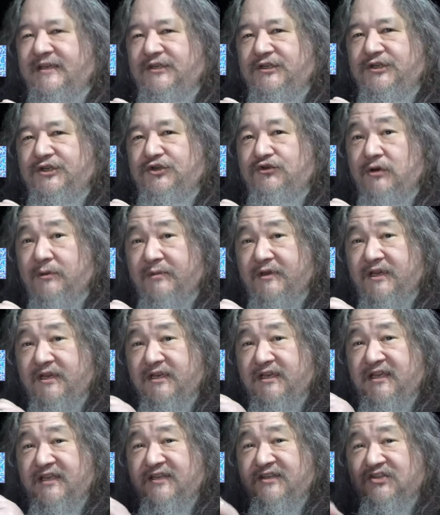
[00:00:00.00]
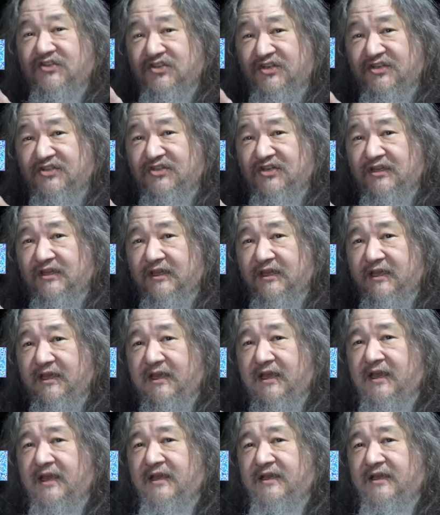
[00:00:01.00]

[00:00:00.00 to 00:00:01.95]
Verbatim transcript: distributed consistently